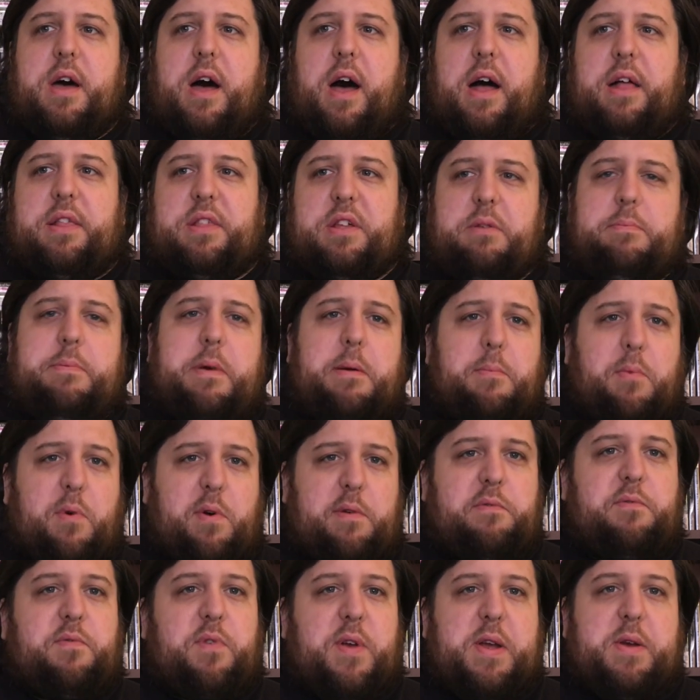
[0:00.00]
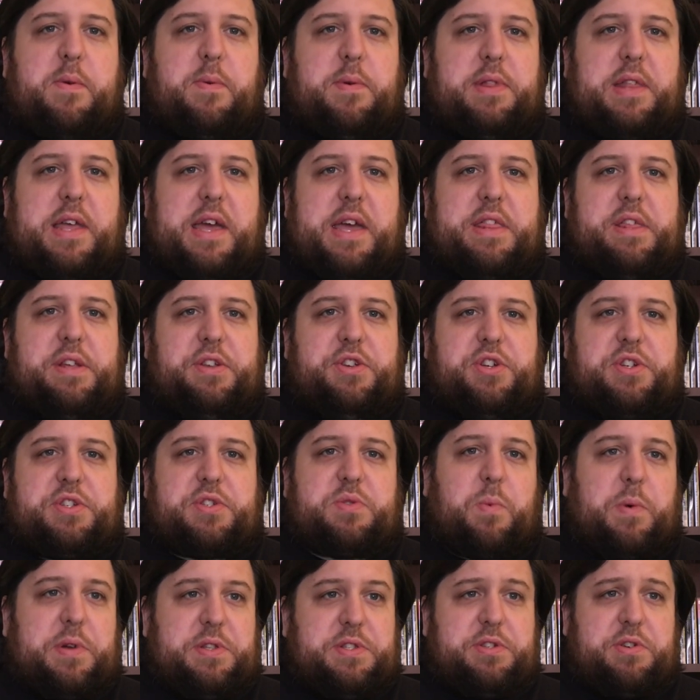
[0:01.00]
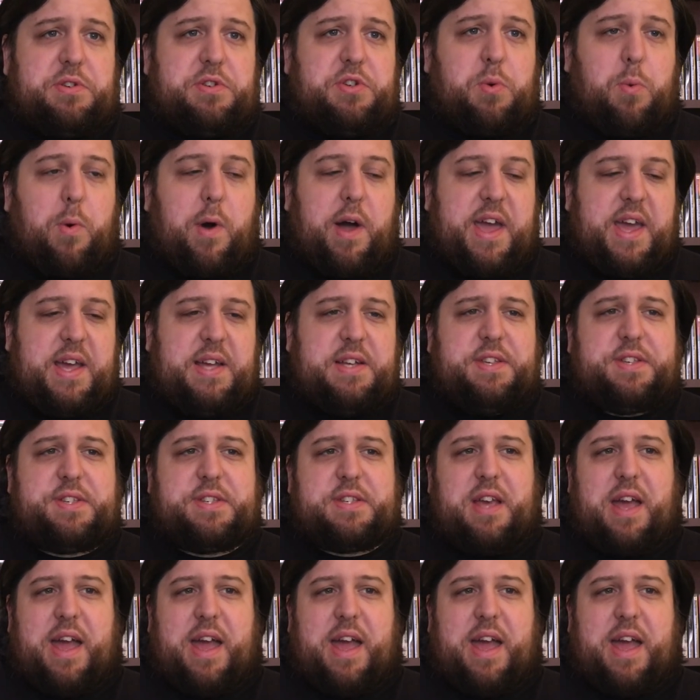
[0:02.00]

a little bit more frequently than just once or twice,